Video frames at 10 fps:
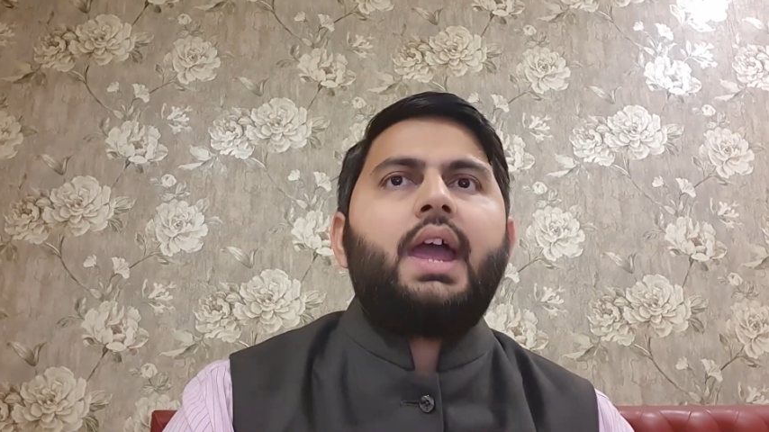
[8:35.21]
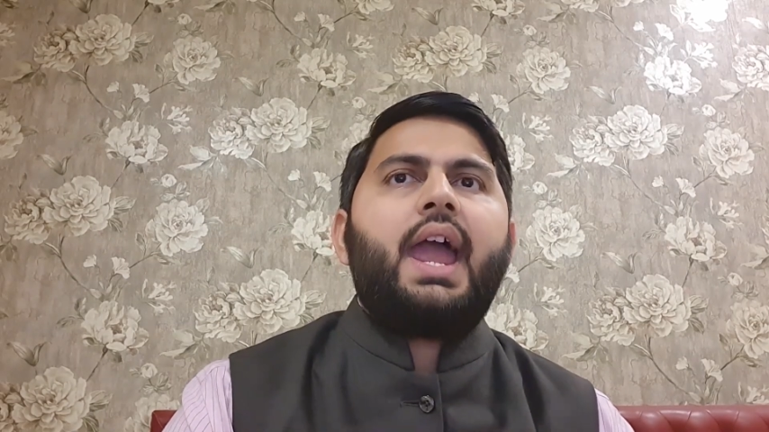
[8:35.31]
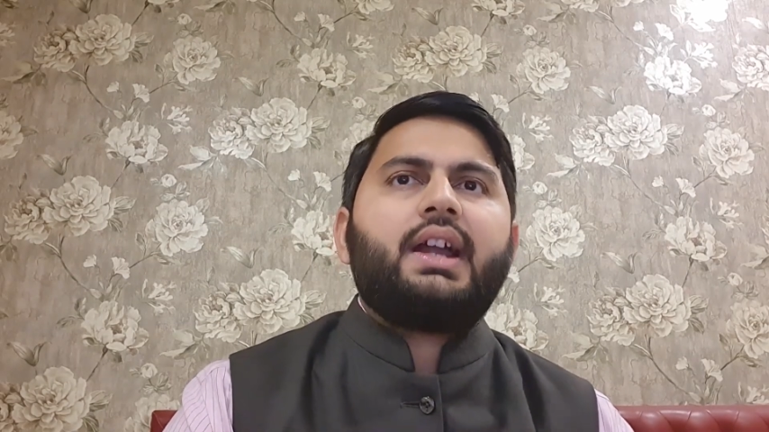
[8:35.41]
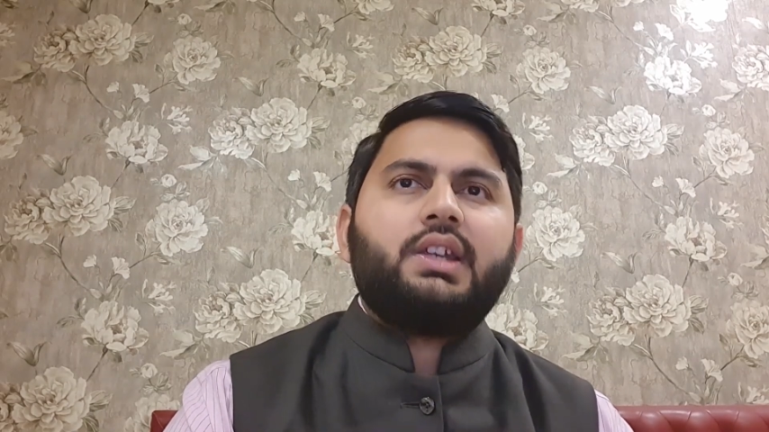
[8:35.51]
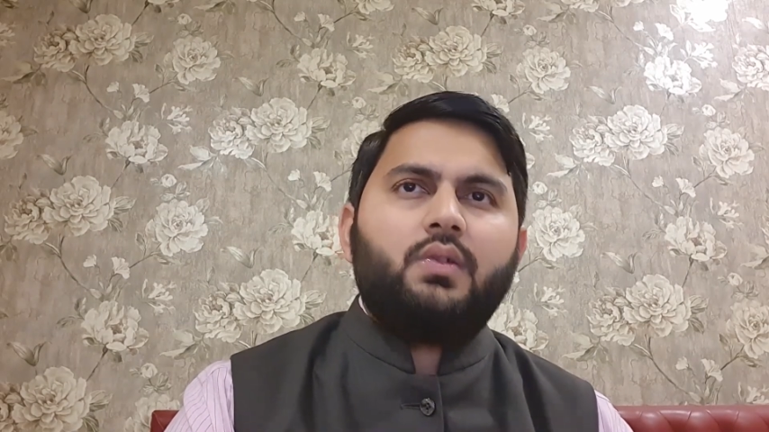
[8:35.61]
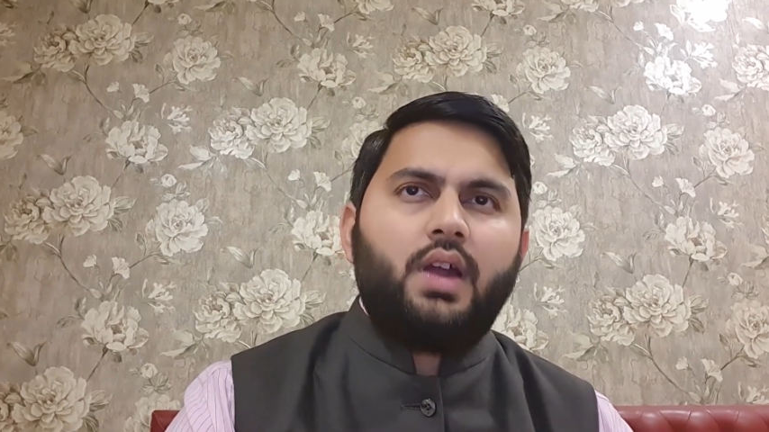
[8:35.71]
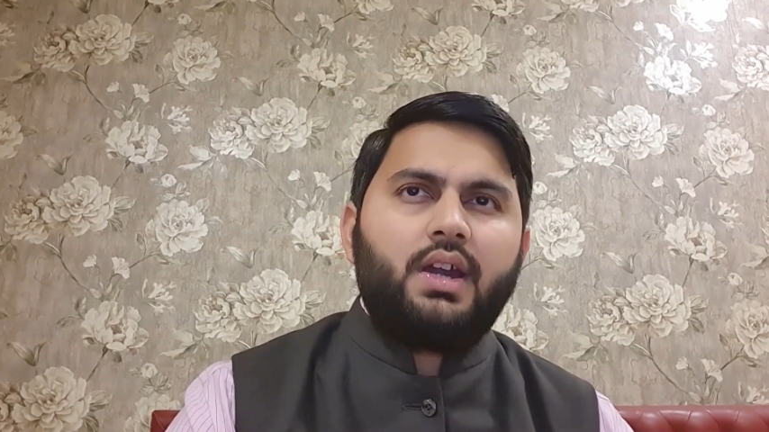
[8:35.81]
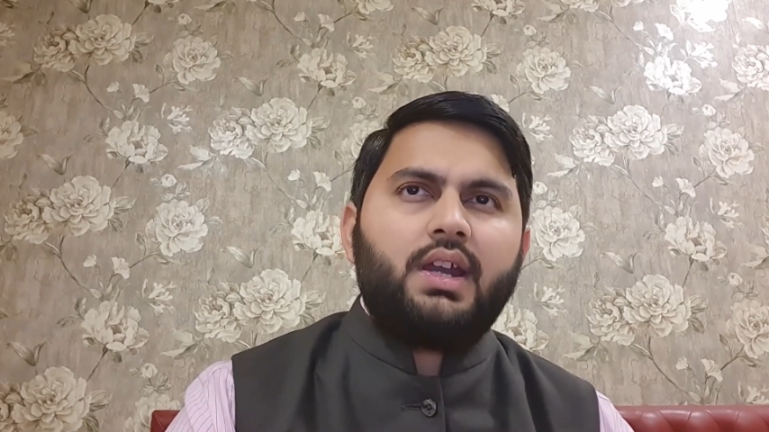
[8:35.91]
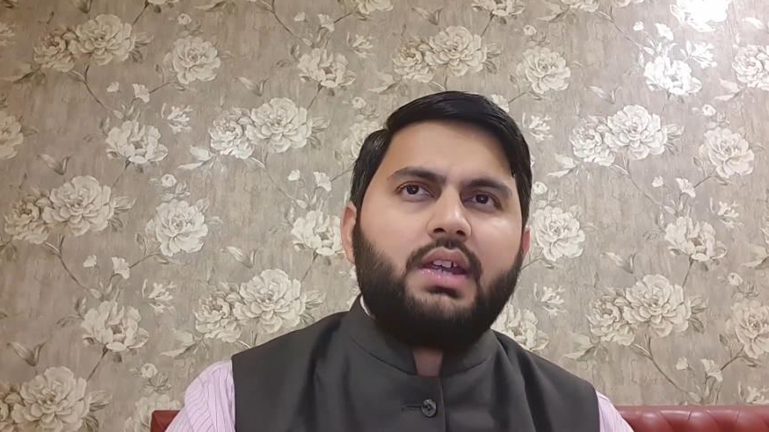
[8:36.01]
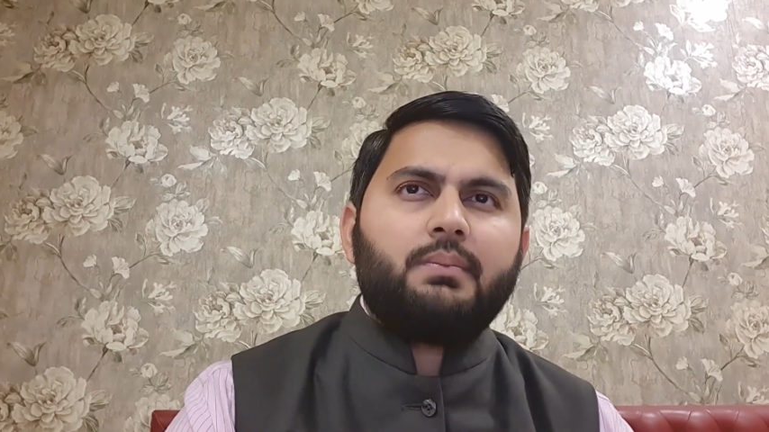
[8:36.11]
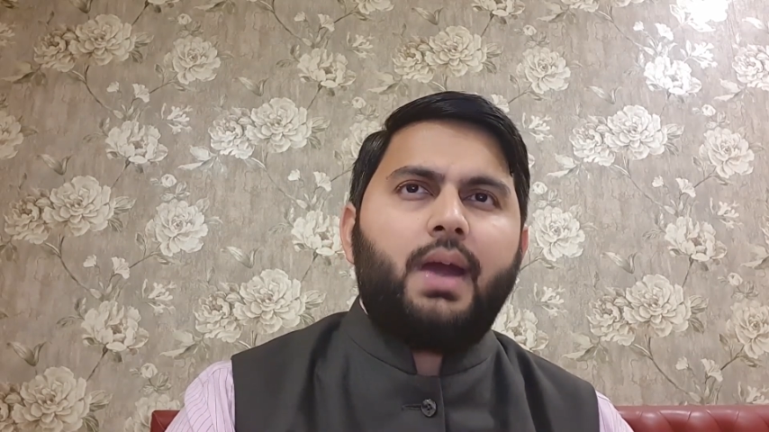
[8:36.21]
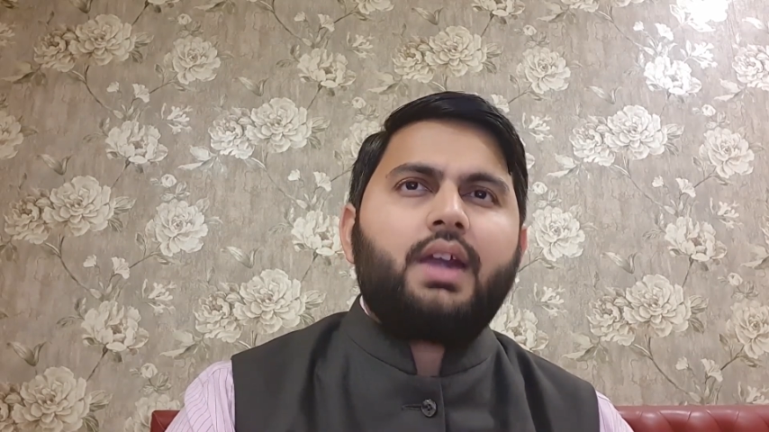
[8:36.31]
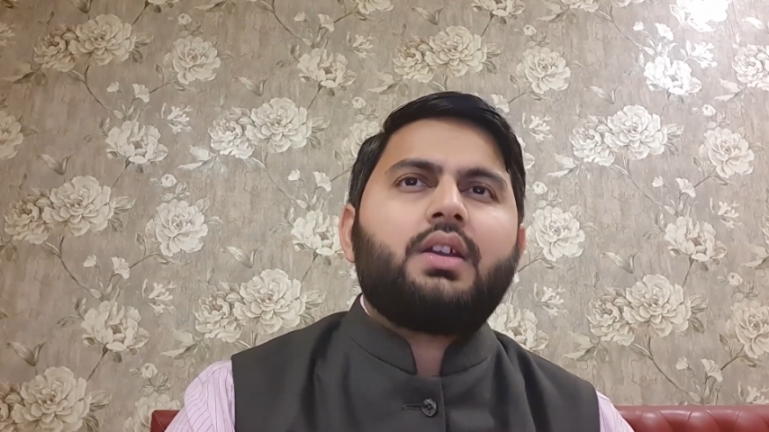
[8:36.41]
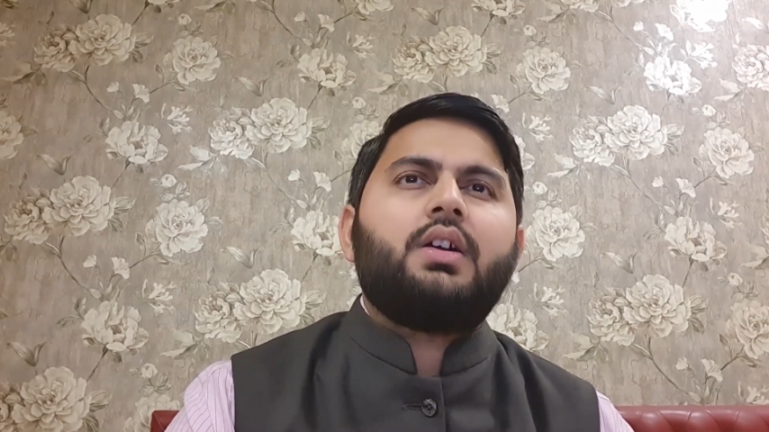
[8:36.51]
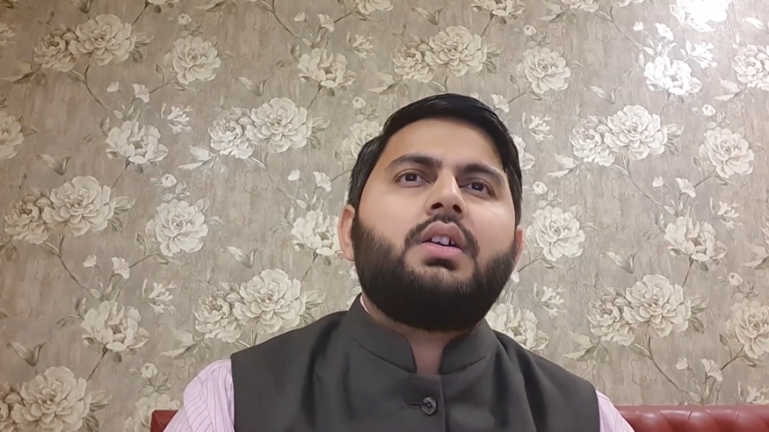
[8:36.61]
active learning
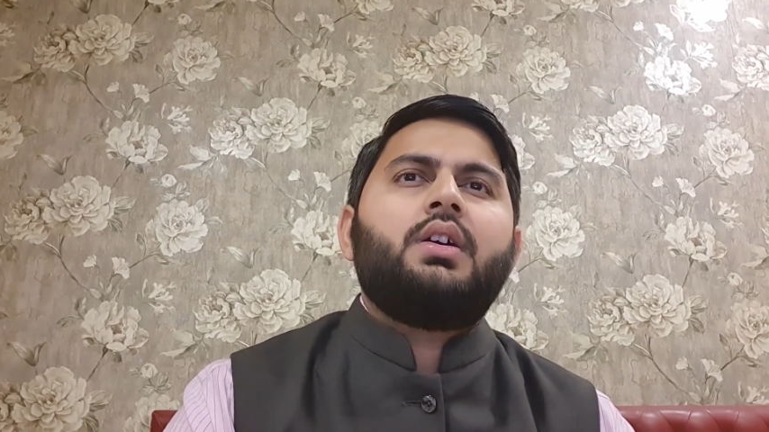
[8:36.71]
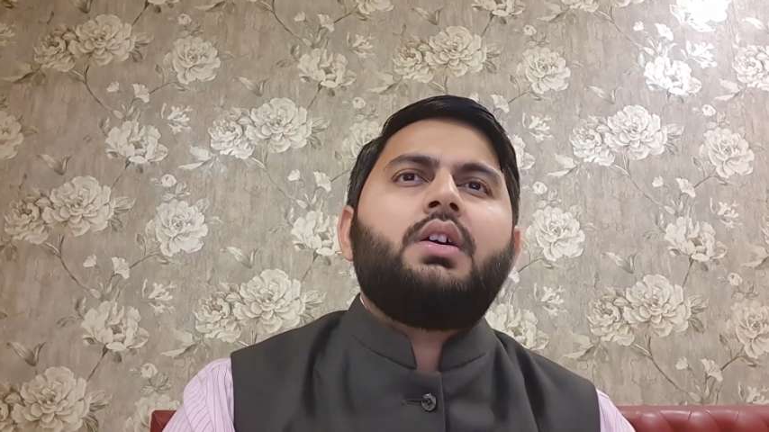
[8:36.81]
method